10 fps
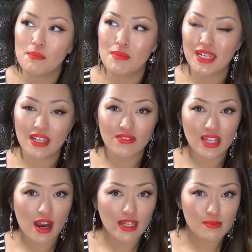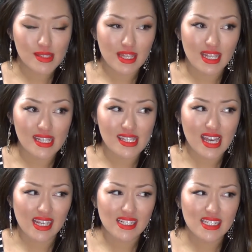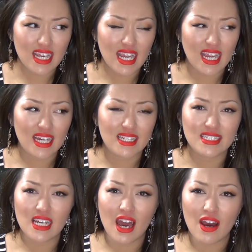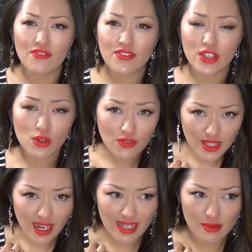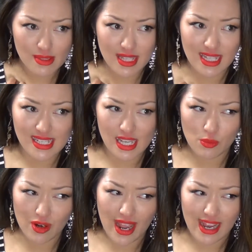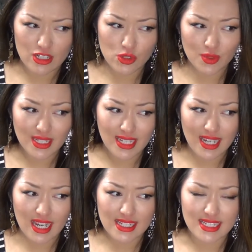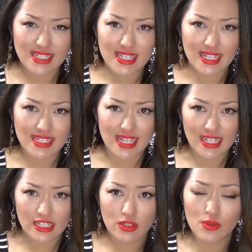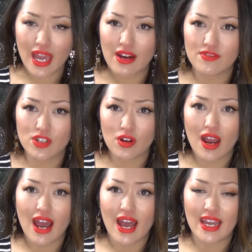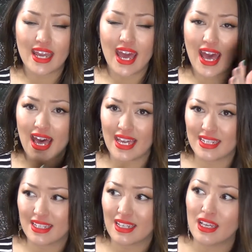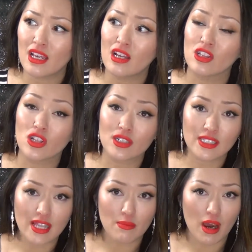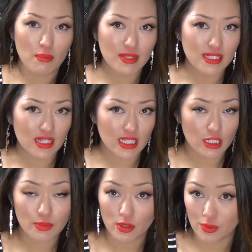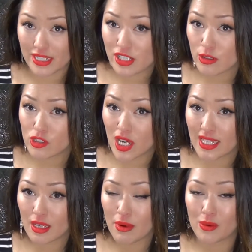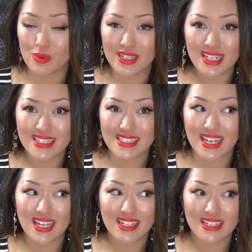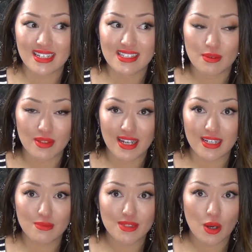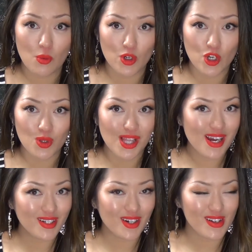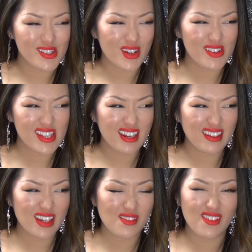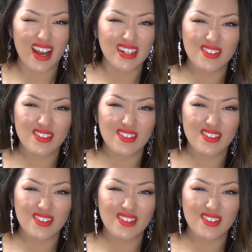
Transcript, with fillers: many of the items that they sent and a few of the items that they sent were actually discontinued after I had looked them up and done a little bit of research on them, I realized that some of the items were no longer. So I was kind of like, why